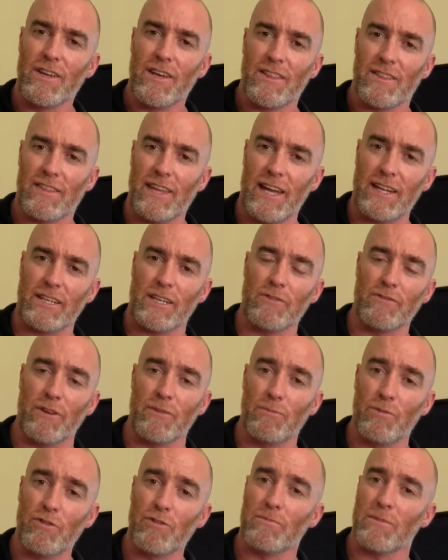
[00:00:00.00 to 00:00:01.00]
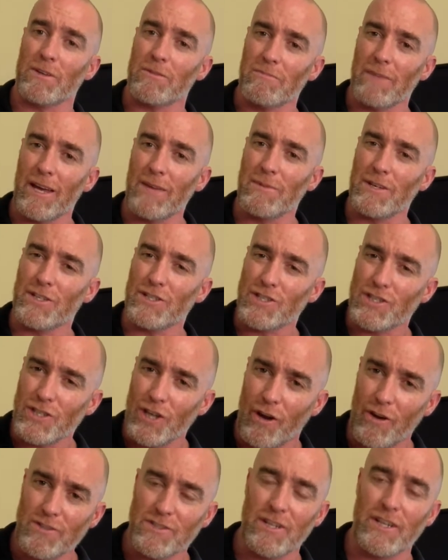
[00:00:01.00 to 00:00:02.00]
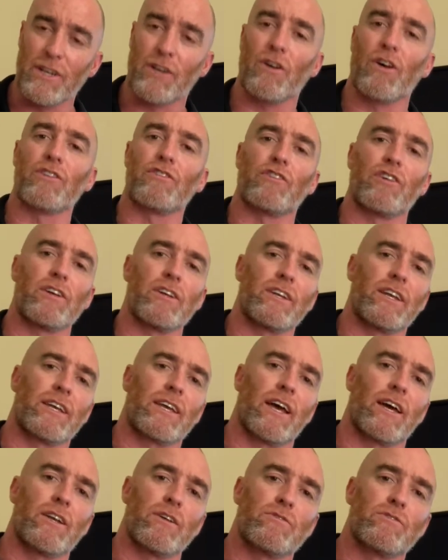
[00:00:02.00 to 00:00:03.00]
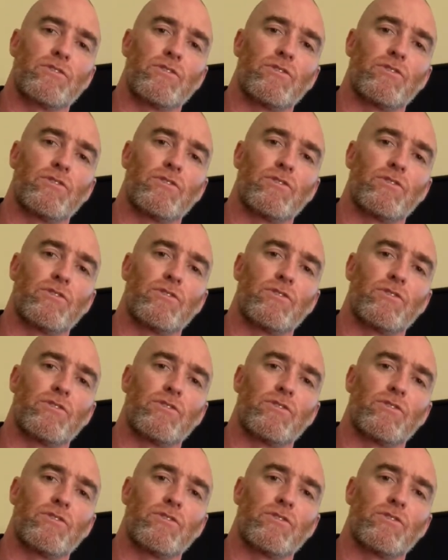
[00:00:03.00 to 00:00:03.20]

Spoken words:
that given movement may be totally contraindicated